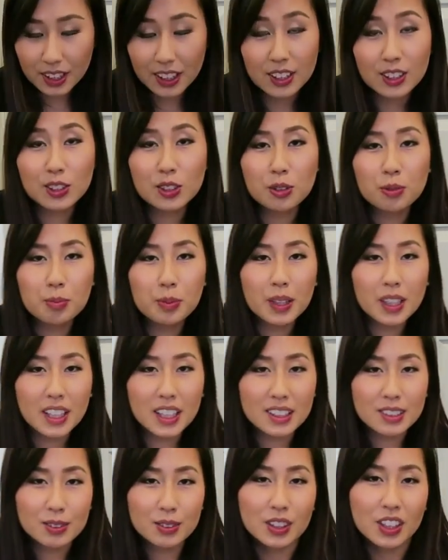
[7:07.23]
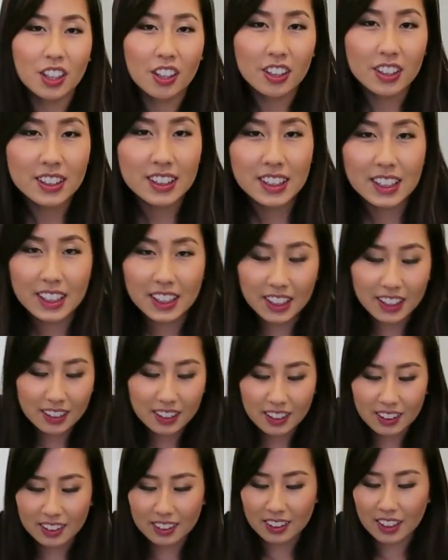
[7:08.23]
like too big, it's really hard to
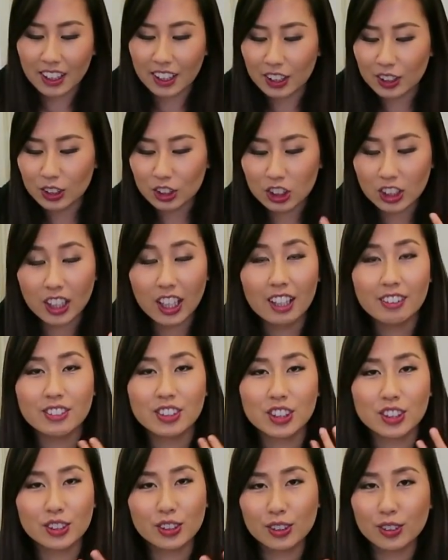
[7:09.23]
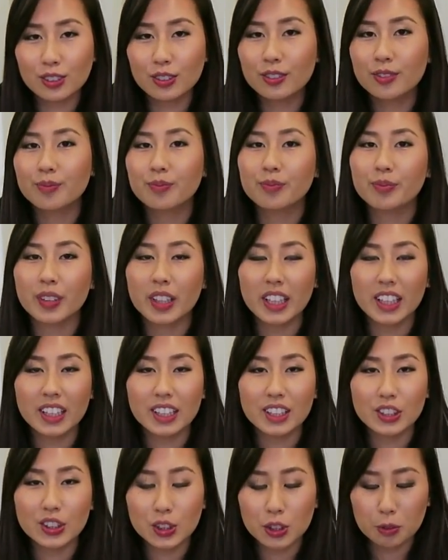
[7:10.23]
eat, and I usually have to eat
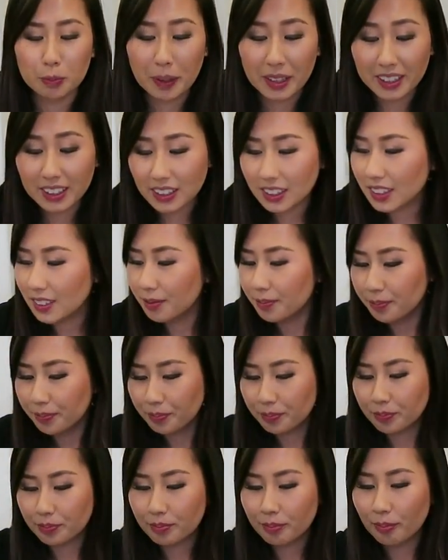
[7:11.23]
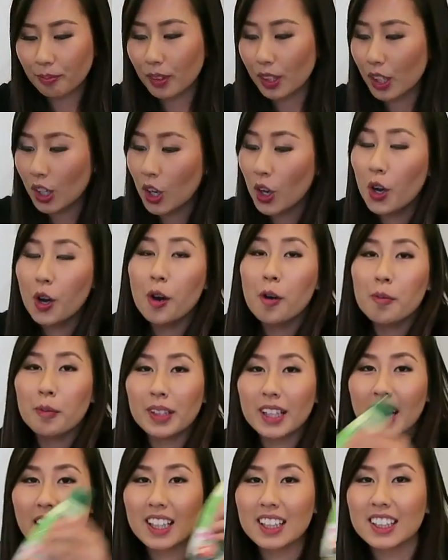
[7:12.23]
it in 2 bites.
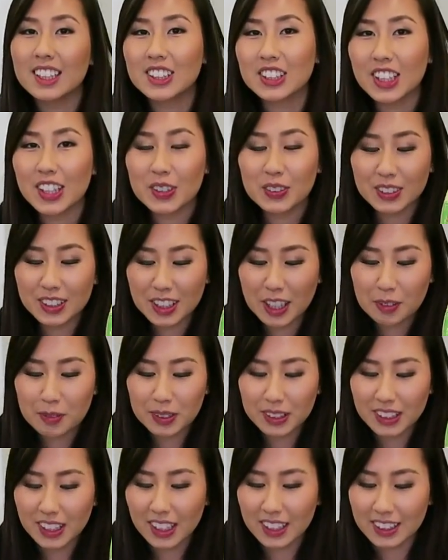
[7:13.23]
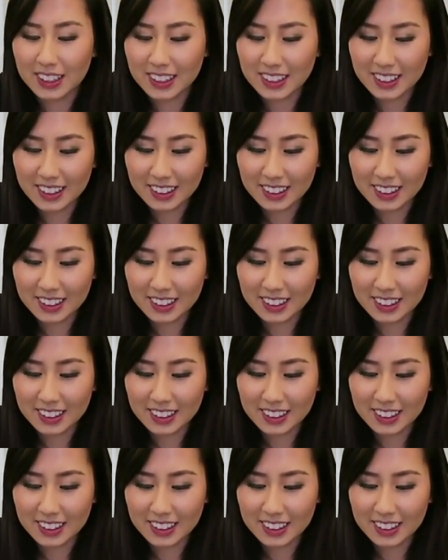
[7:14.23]
But yeah, let's try the wasabi sauce.